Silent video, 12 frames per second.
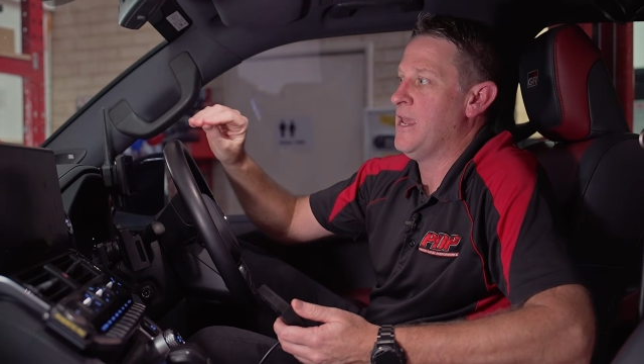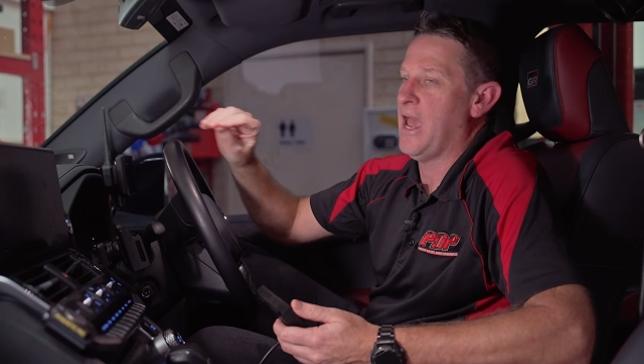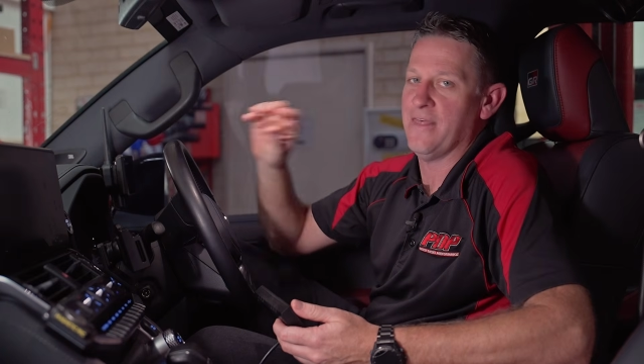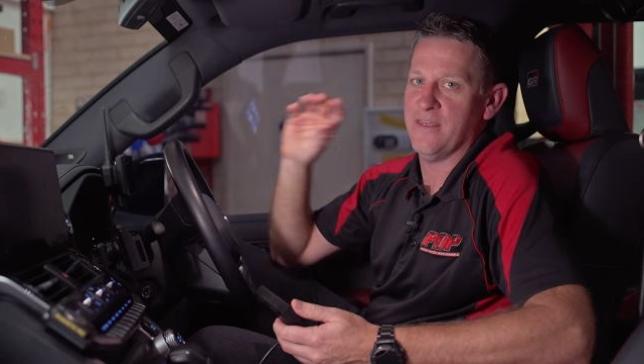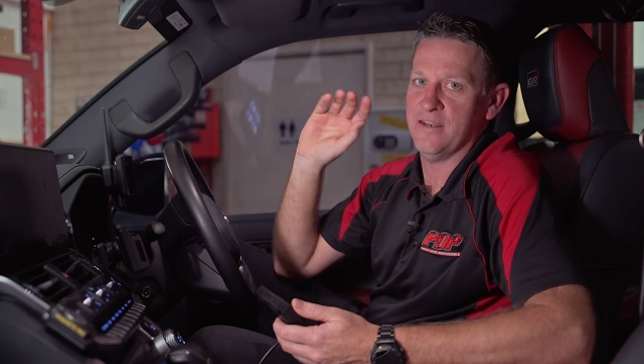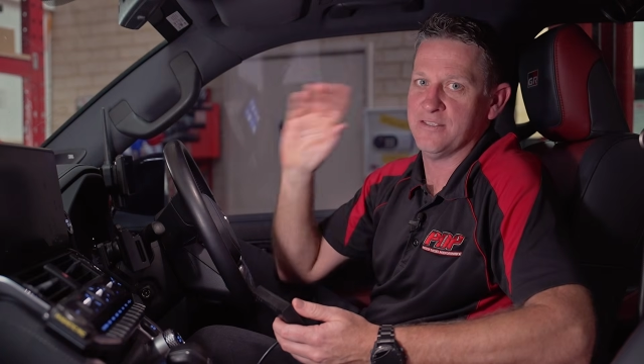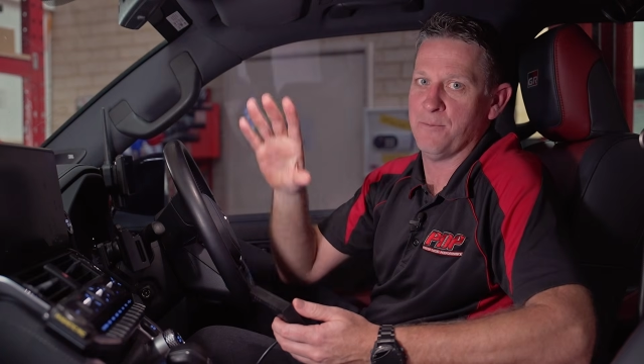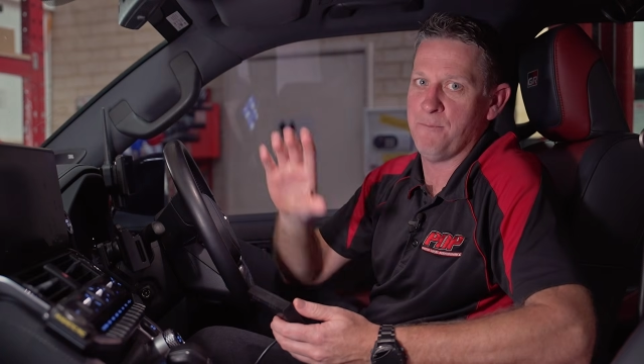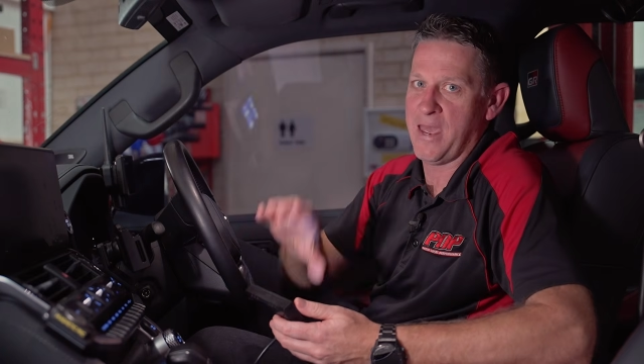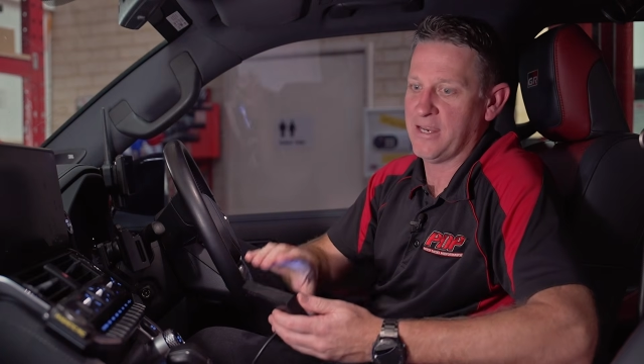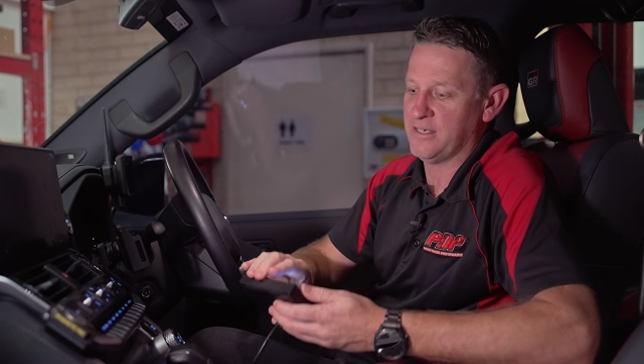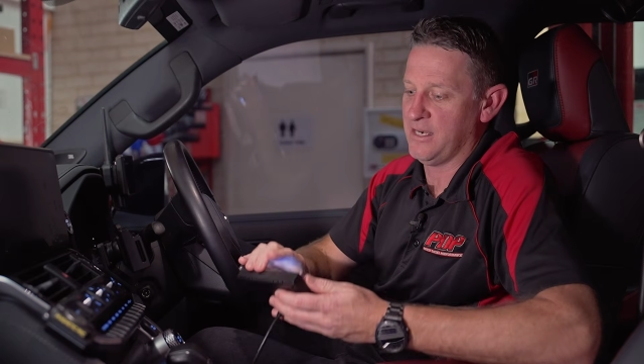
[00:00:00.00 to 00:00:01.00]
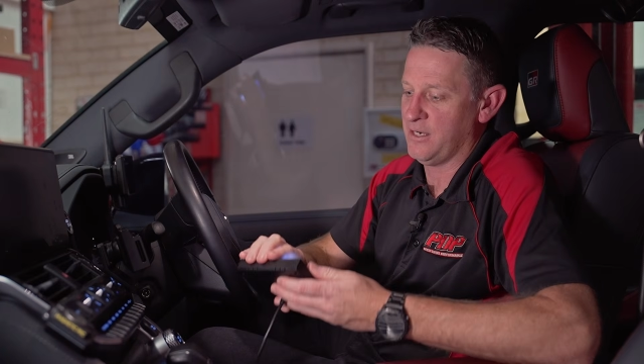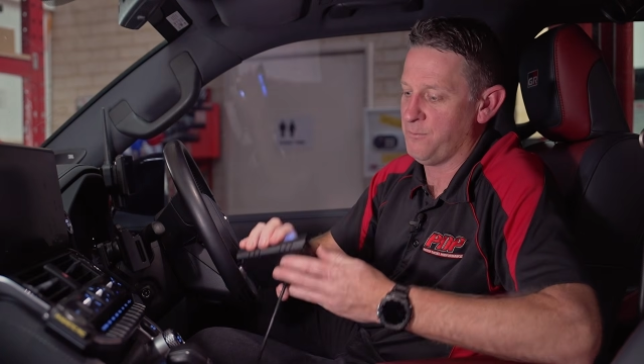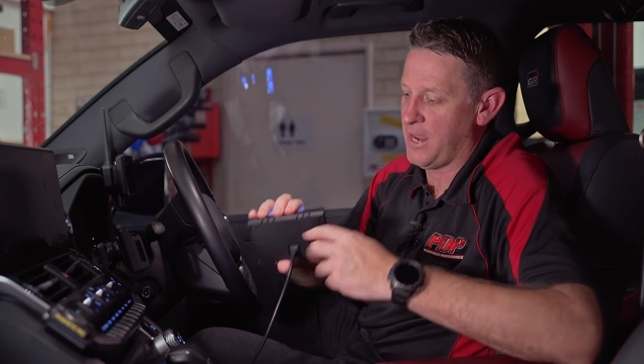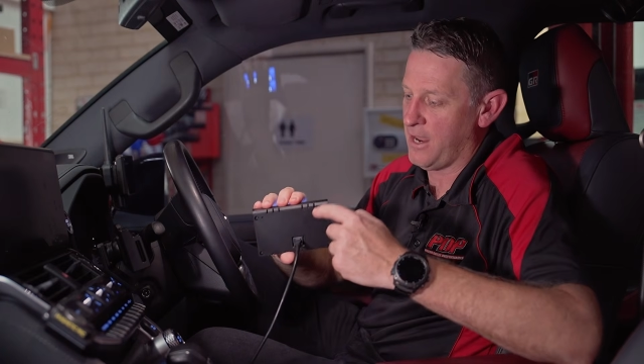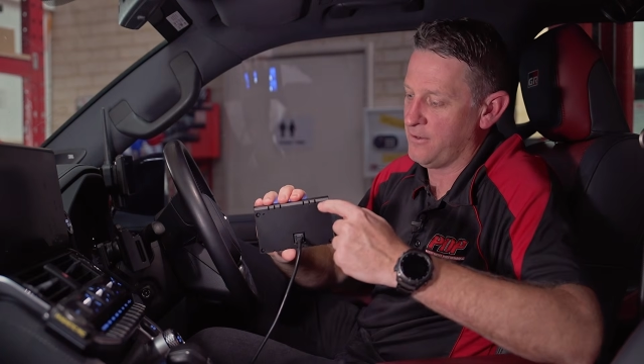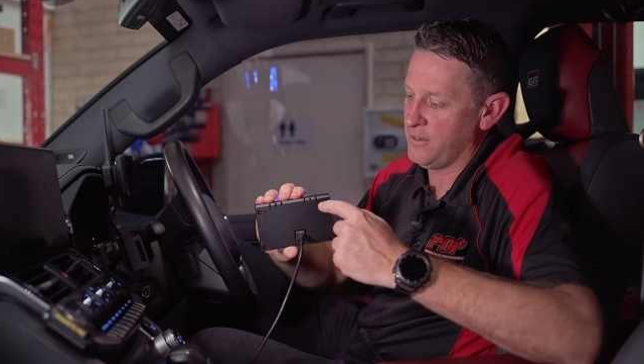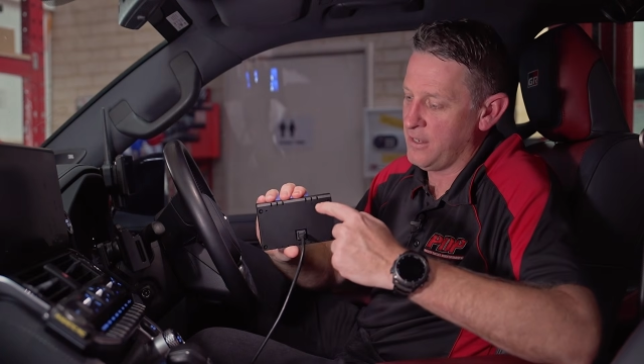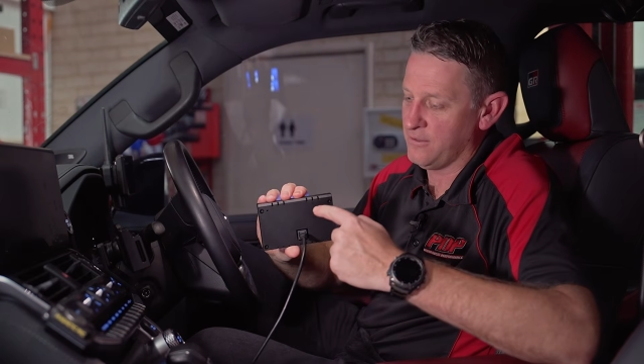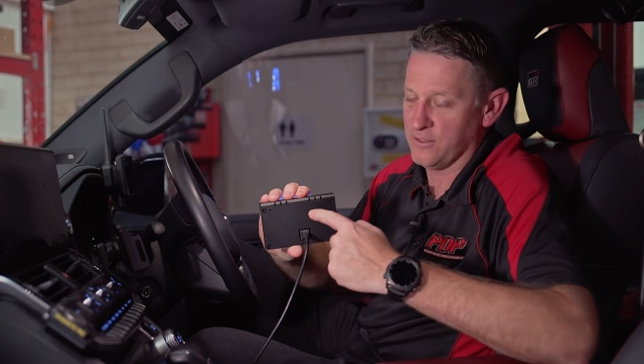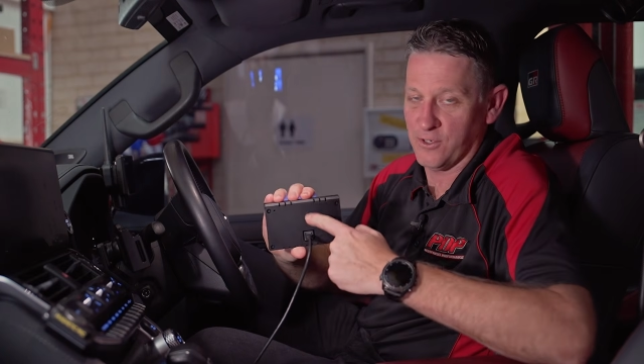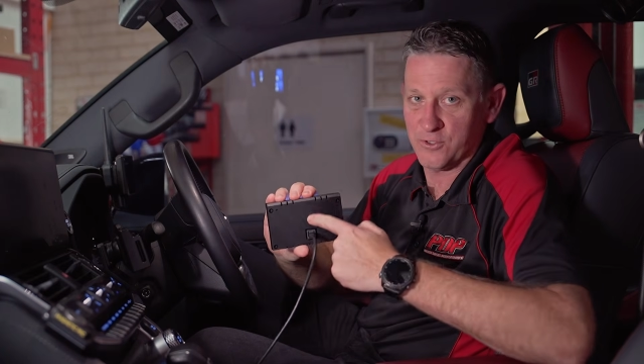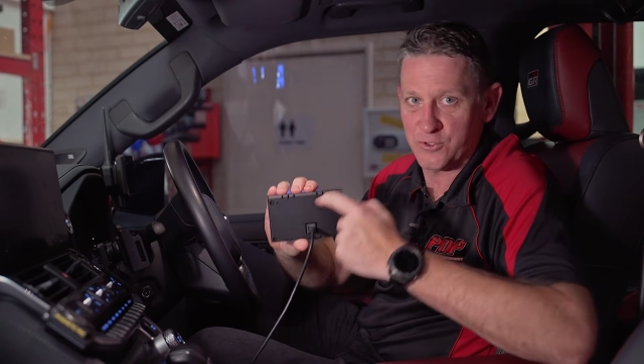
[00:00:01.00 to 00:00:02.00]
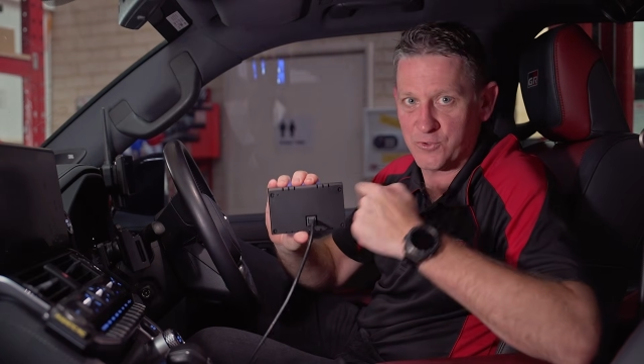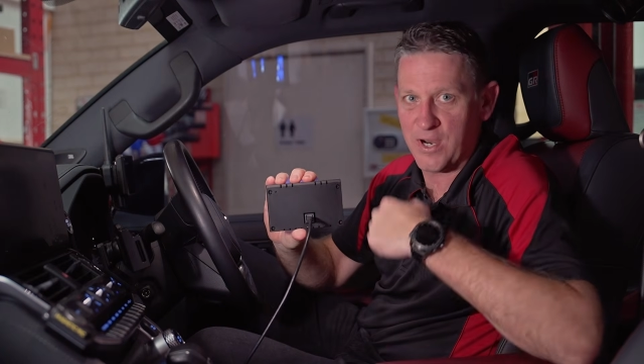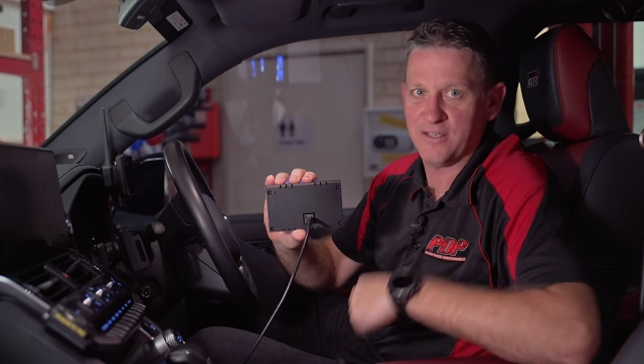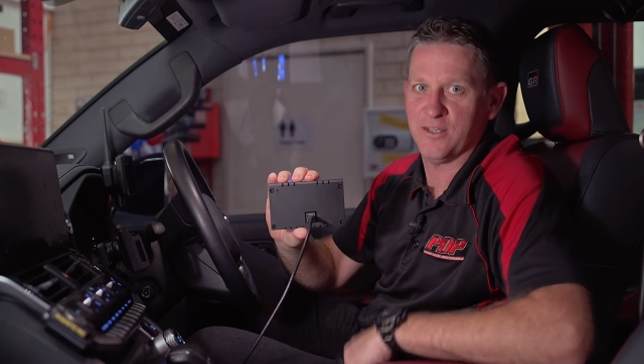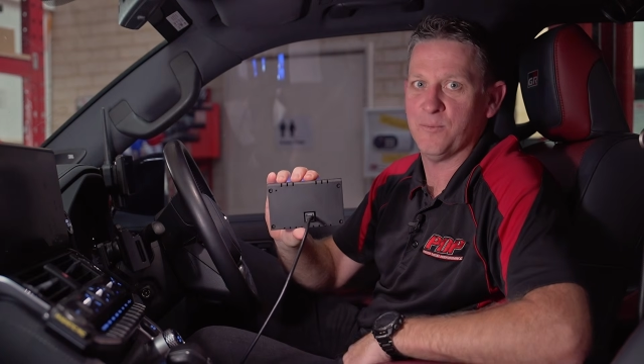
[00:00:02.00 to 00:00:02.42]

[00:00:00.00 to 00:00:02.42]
and then it's a magnetic mount that goes straight